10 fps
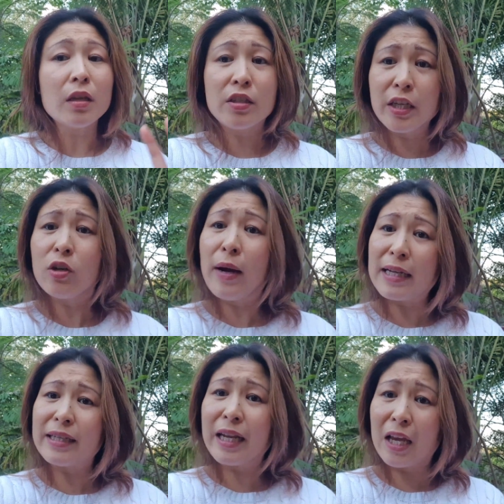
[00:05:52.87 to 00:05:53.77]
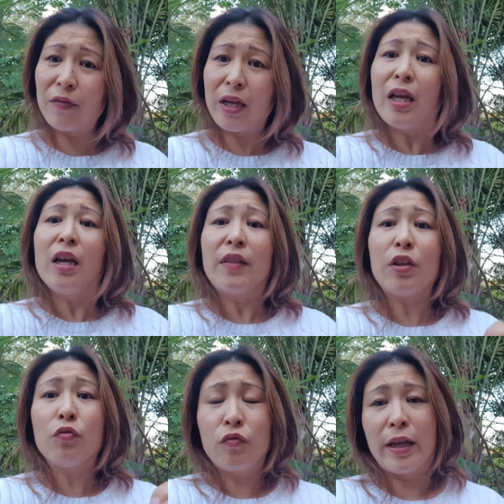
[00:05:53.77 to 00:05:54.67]
single asset heavy, then
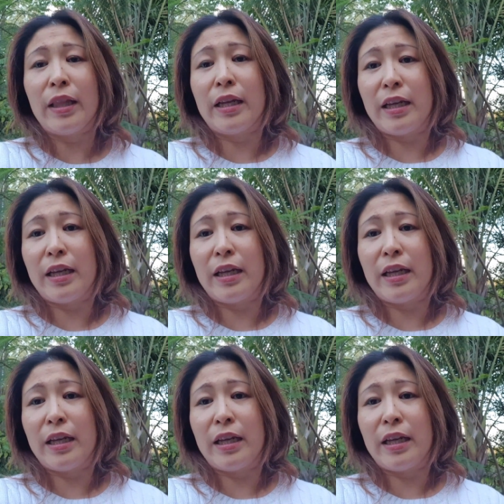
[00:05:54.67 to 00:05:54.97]
you really